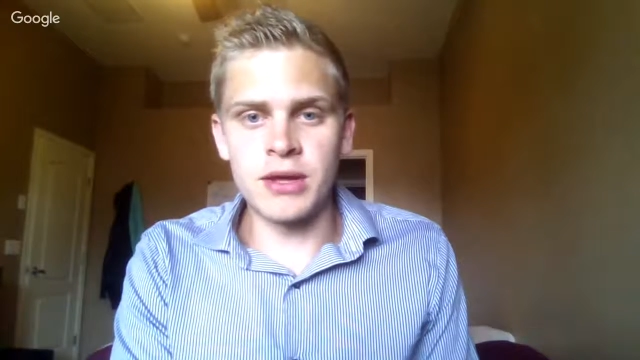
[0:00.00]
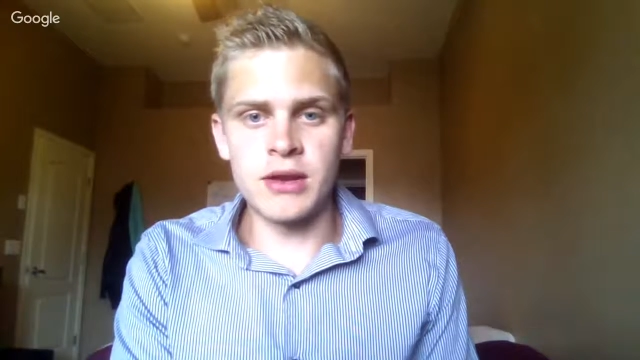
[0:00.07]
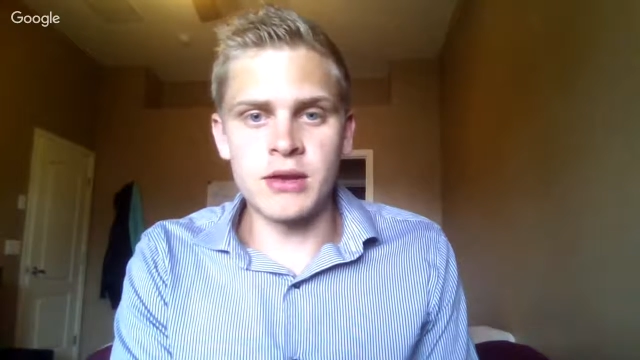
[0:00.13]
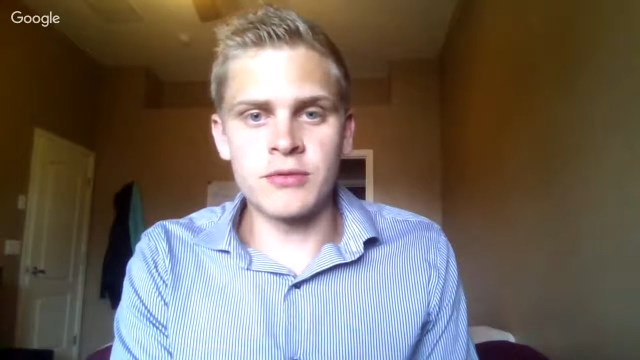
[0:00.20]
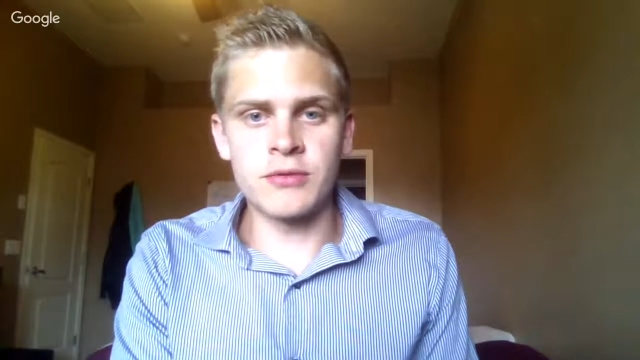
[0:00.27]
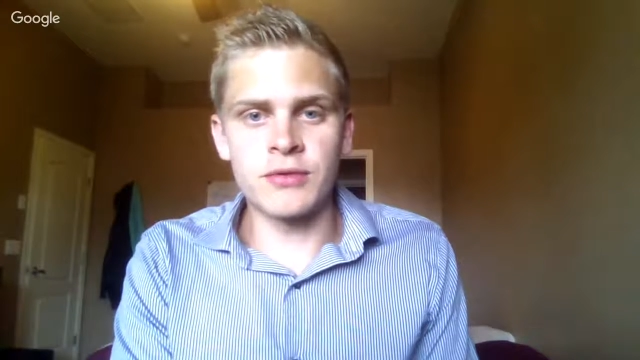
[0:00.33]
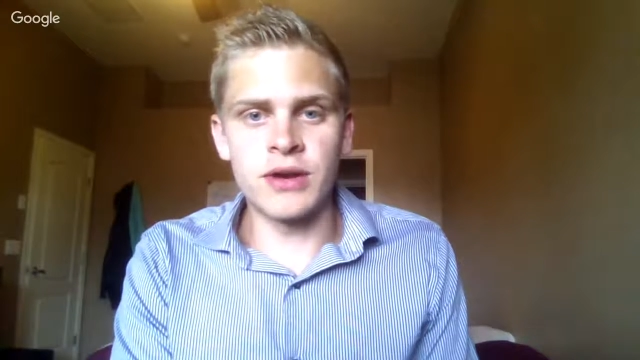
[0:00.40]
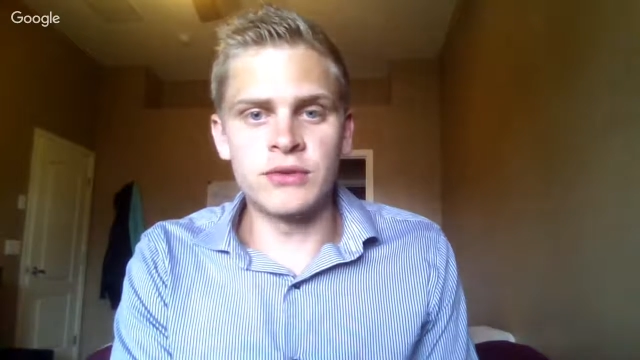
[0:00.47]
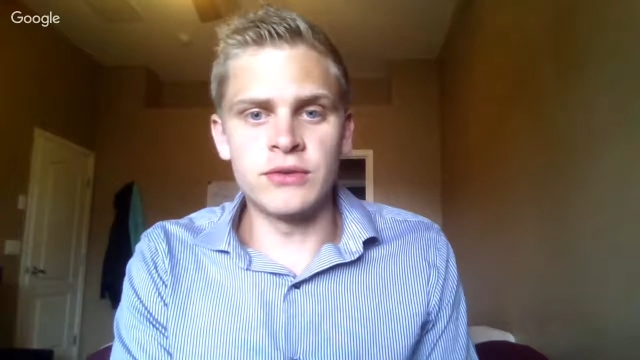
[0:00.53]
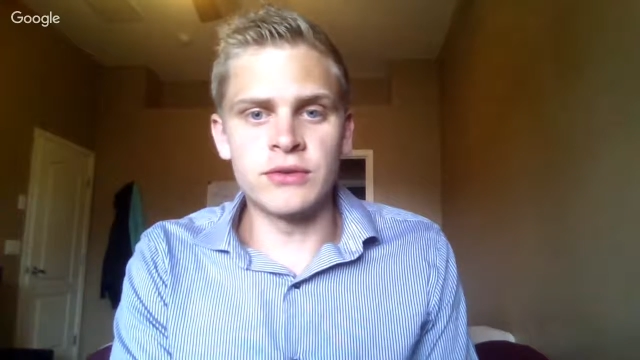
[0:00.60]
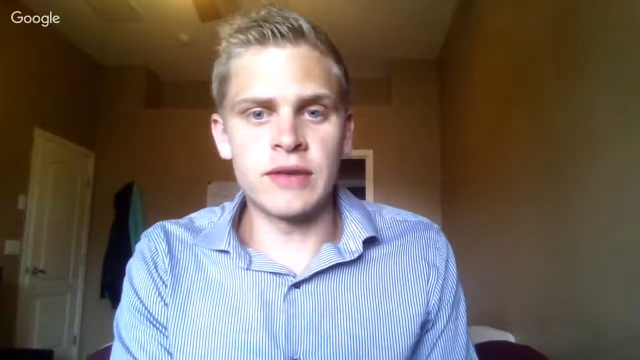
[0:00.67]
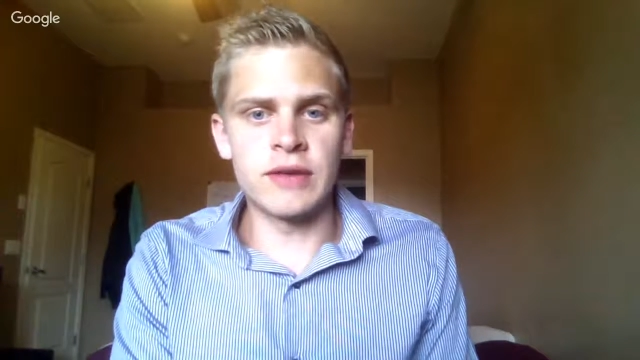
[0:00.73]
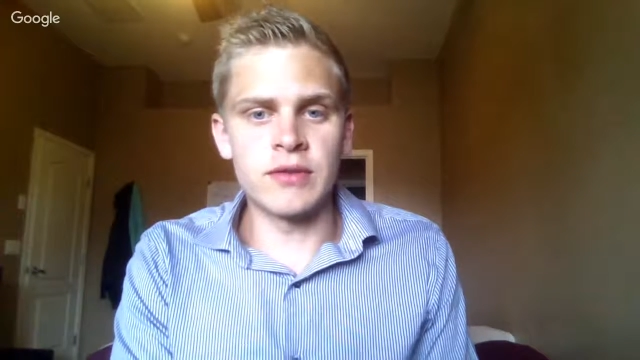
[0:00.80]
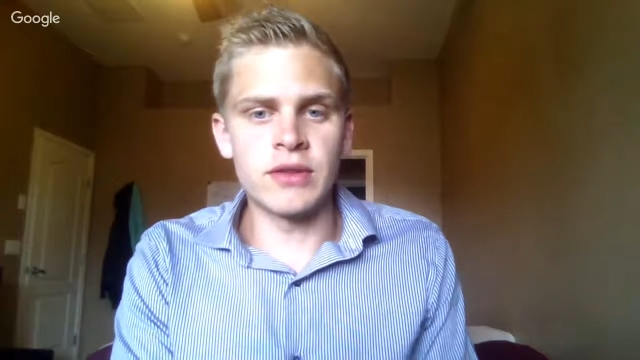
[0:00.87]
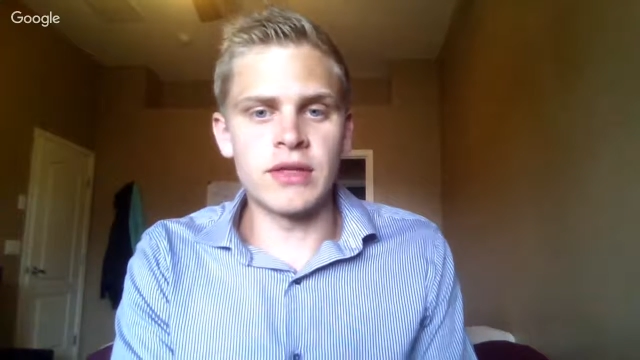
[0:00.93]
and your friends
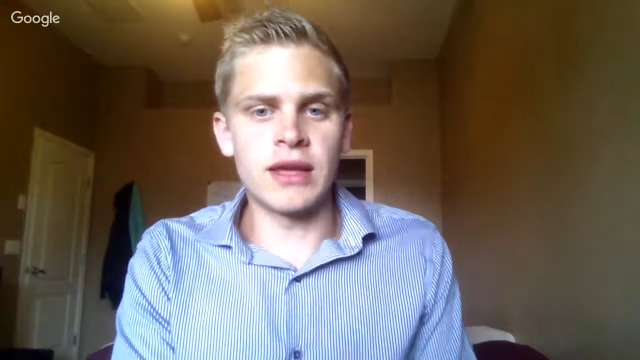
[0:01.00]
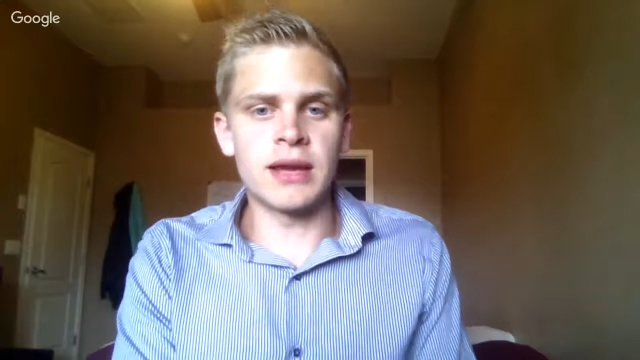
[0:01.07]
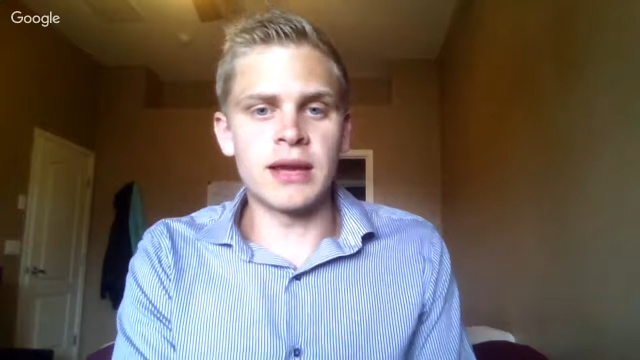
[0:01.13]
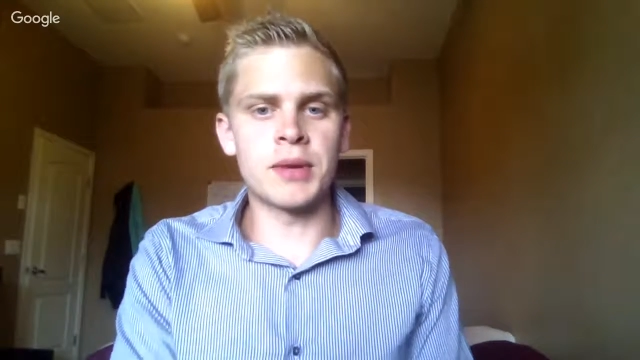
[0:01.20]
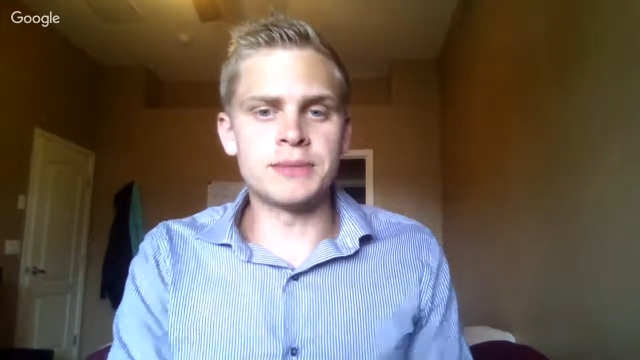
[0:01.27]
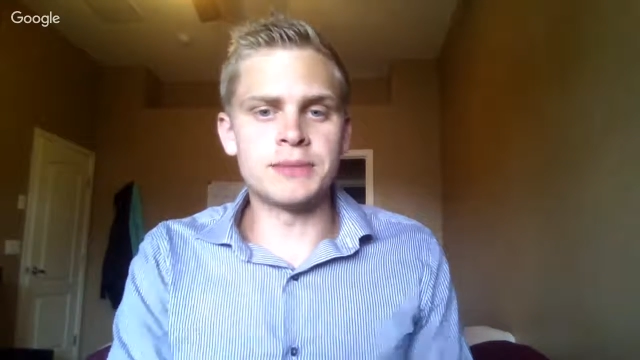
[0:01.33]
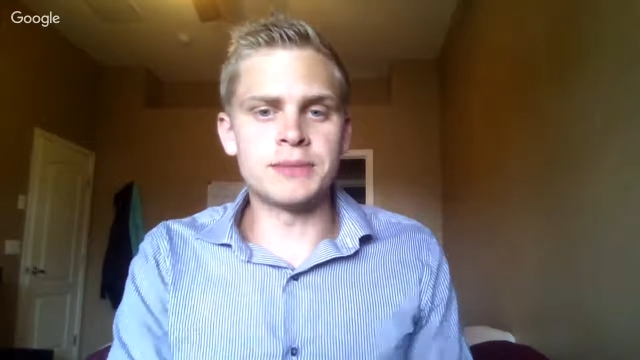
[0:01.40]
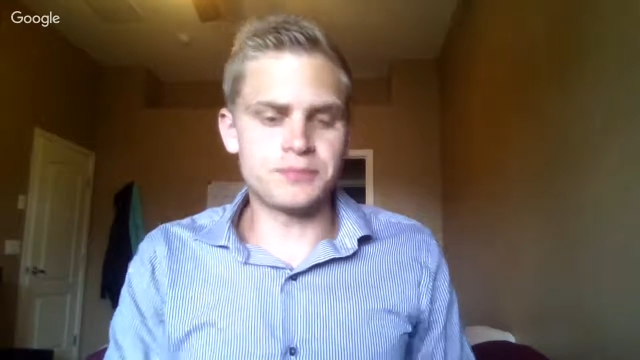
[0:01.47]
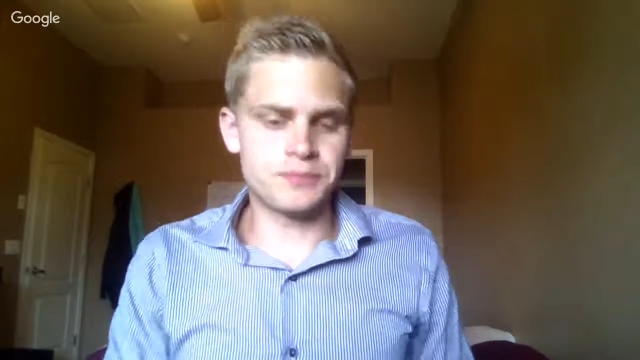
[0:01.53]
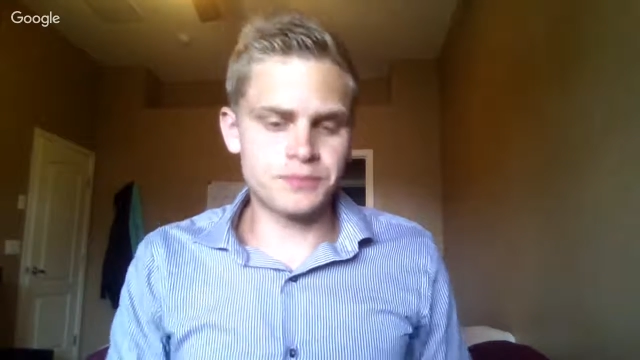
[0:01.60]
and everything, but